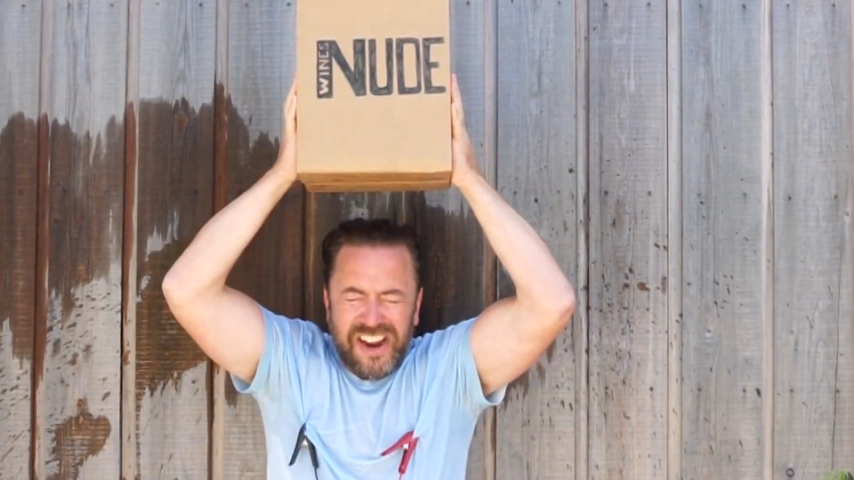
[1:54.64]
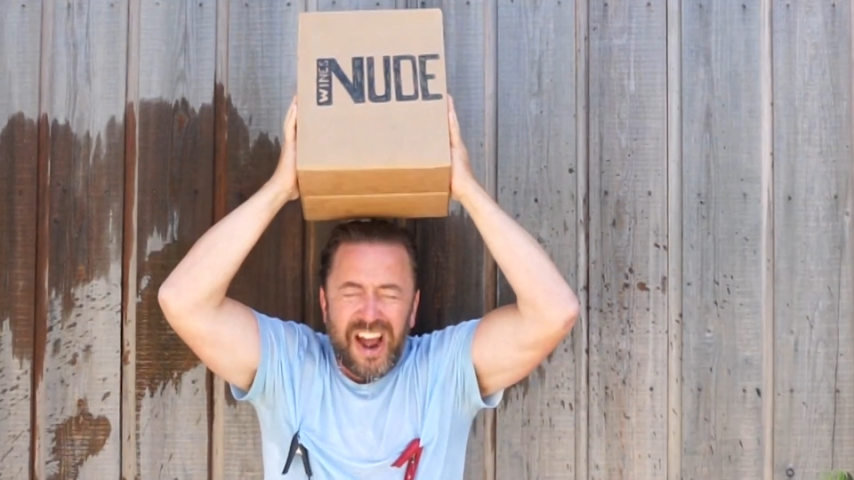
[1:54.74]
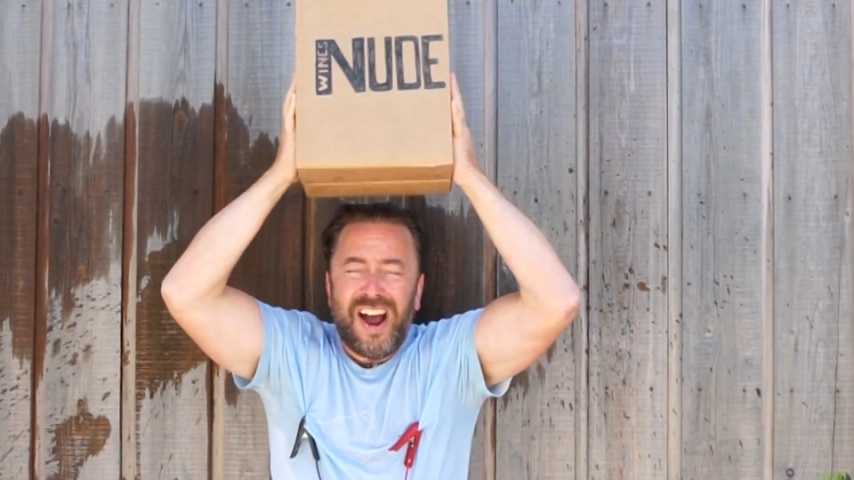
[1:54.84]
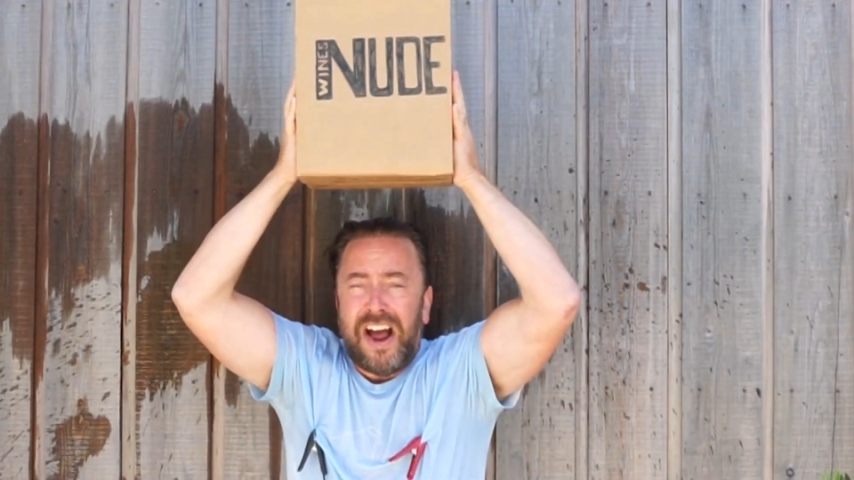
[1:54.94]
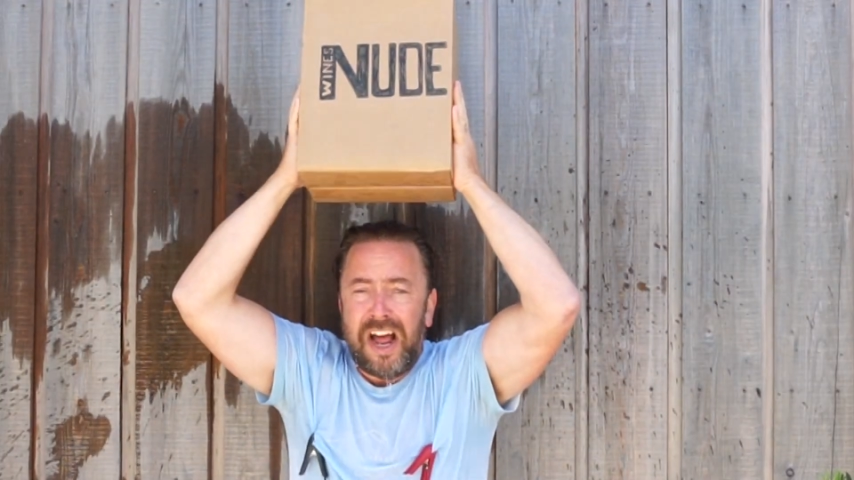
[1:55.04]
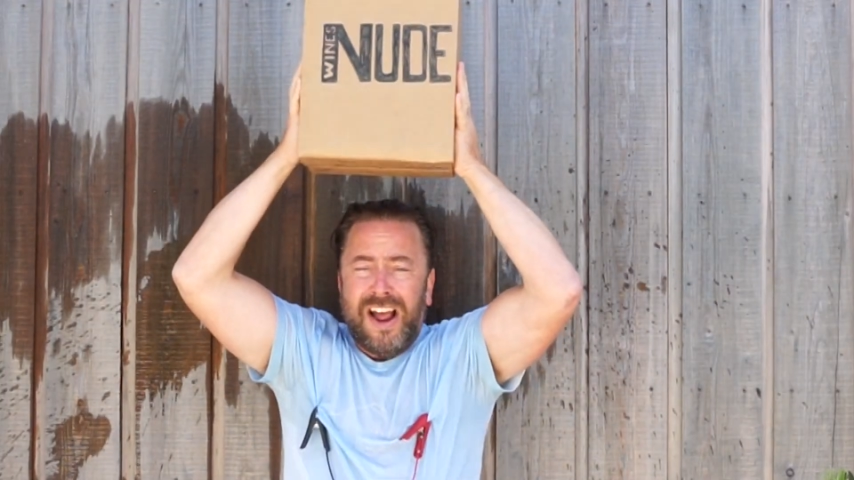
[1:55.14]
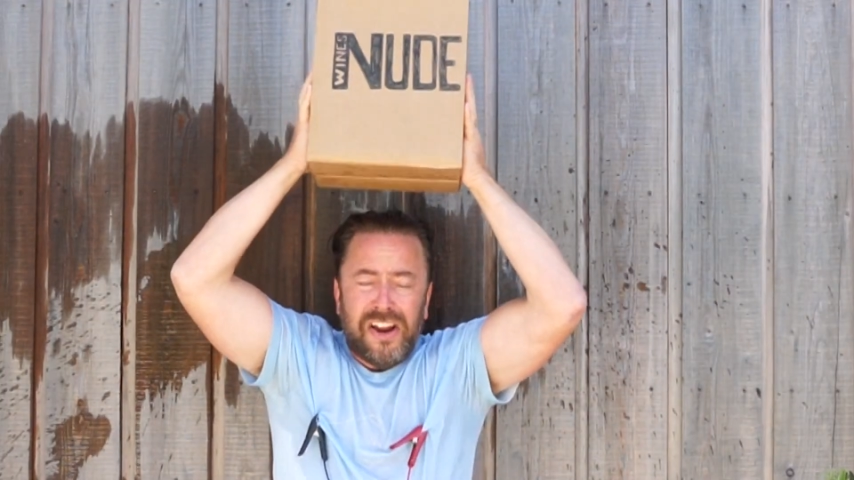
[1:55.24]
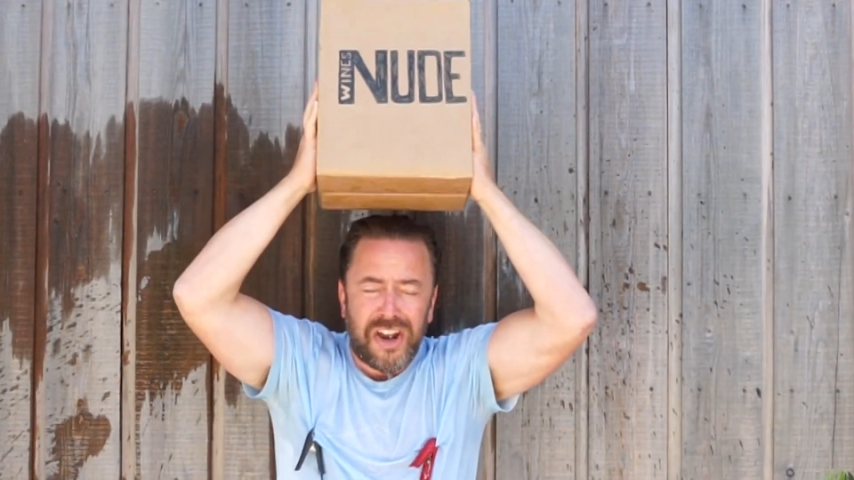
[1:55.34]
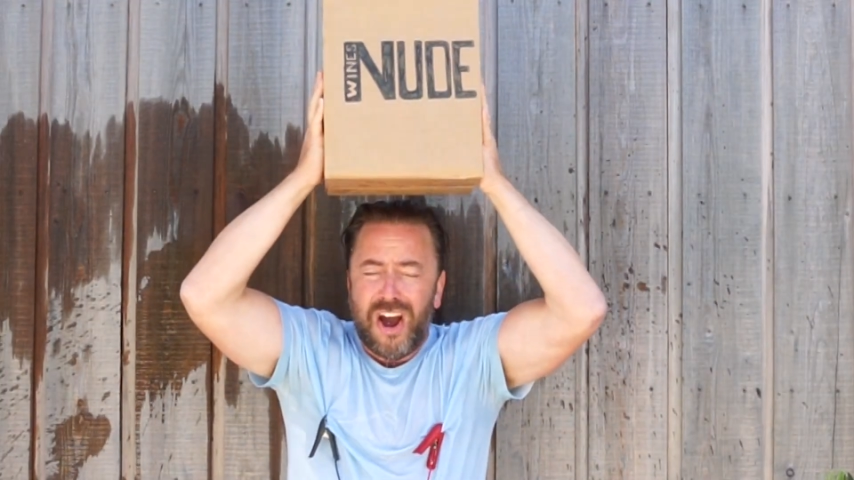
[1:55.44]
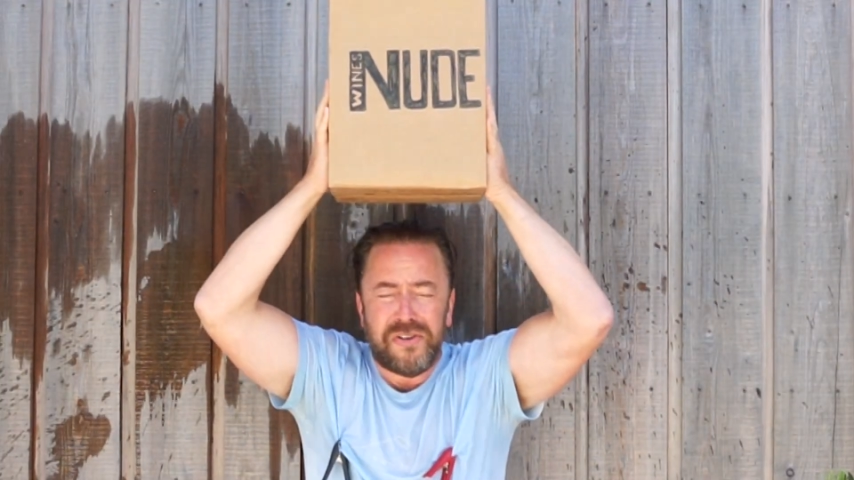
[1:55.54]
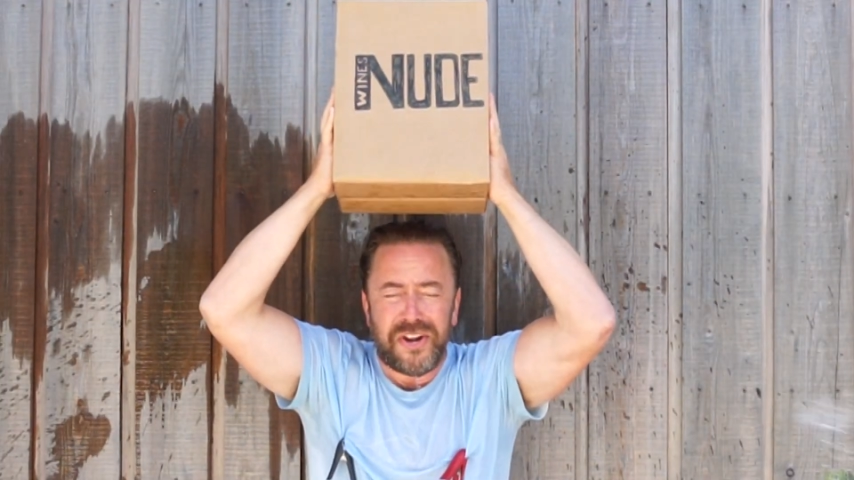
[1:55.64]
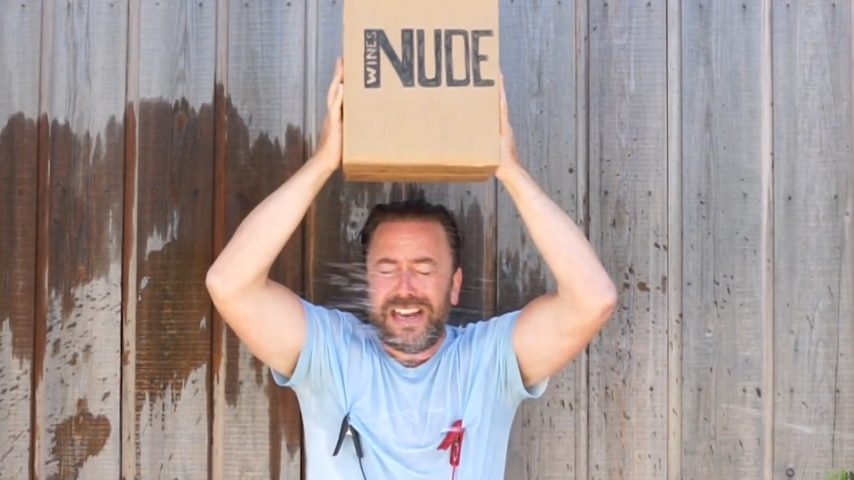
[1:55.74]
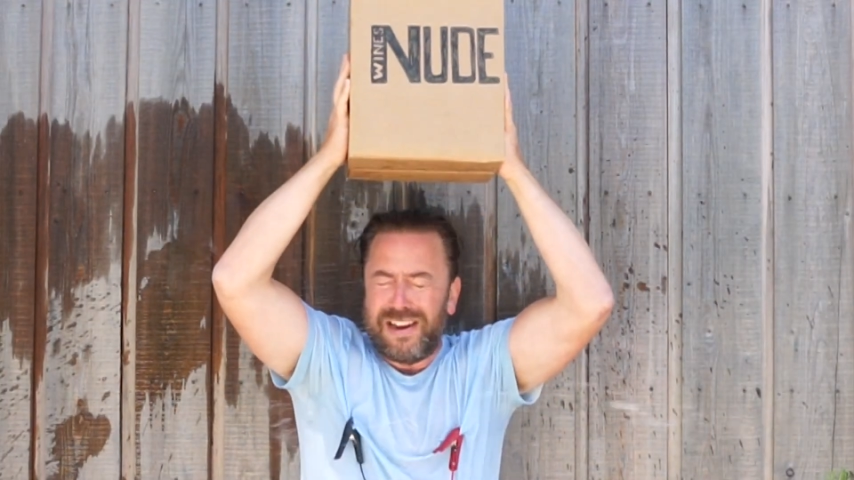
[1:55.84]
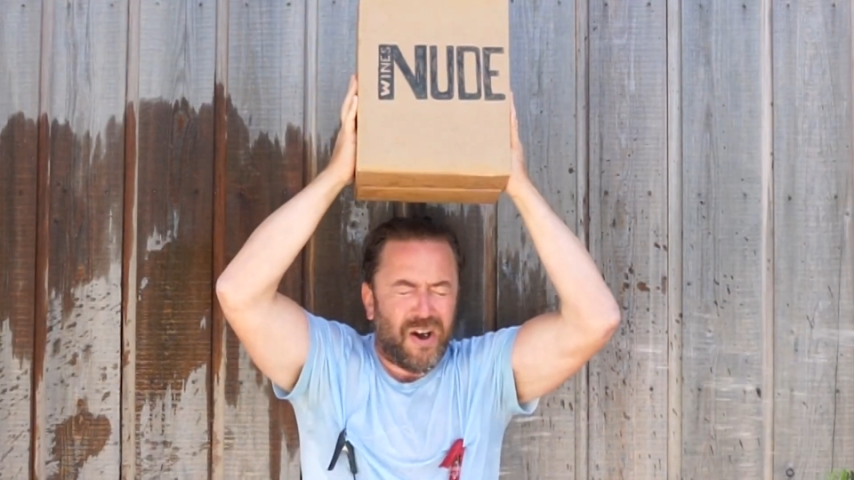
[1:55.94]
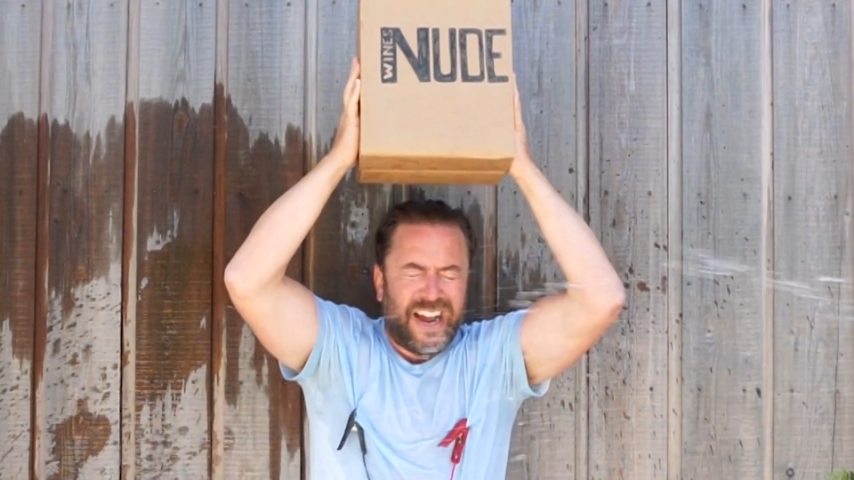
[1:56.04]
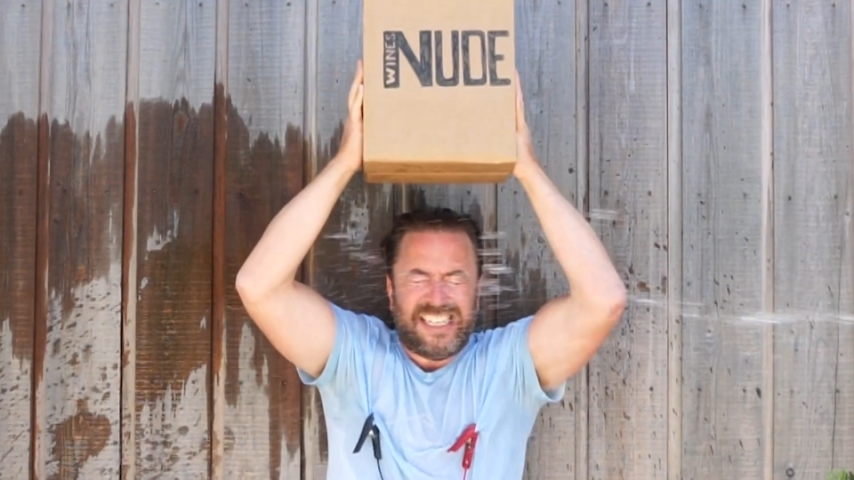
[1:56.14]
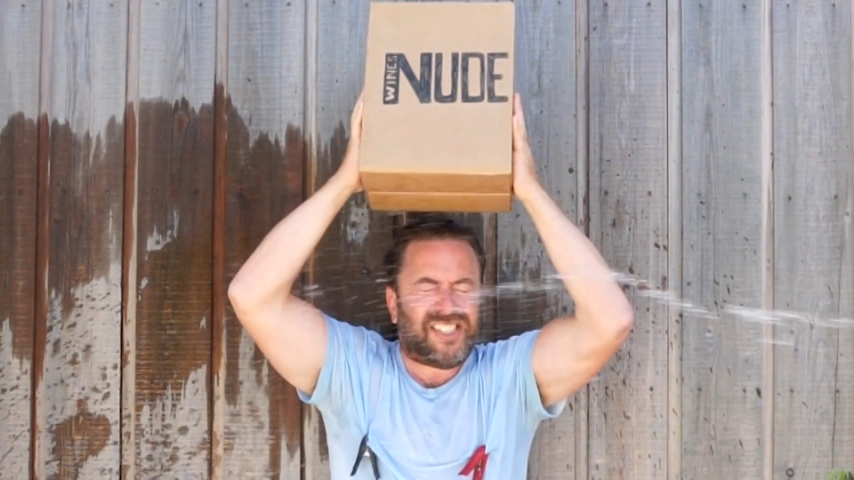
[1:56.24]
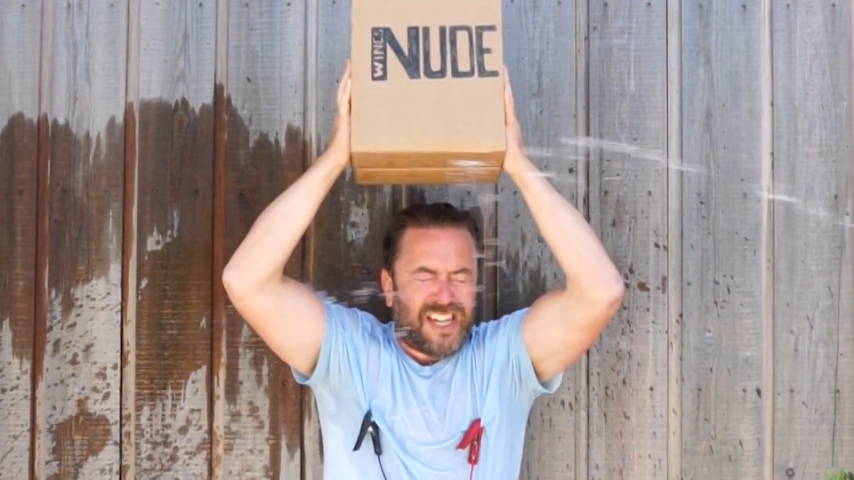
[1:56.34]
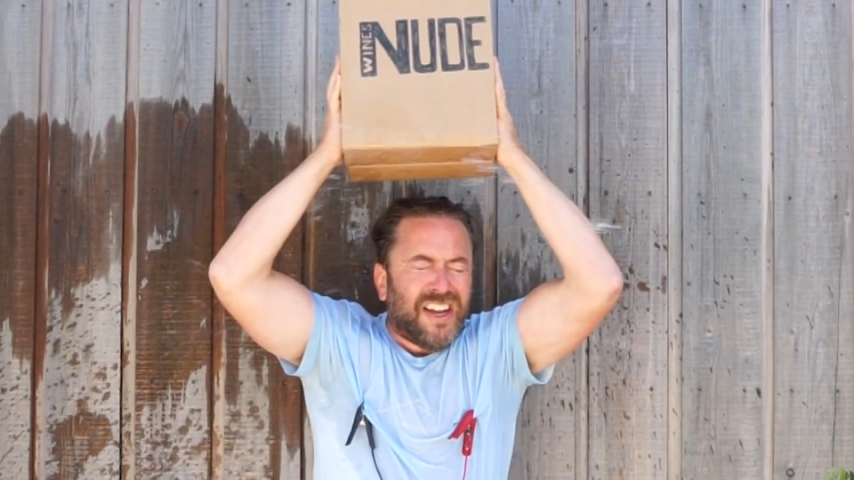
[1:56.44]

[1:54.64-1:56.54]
No needy wines!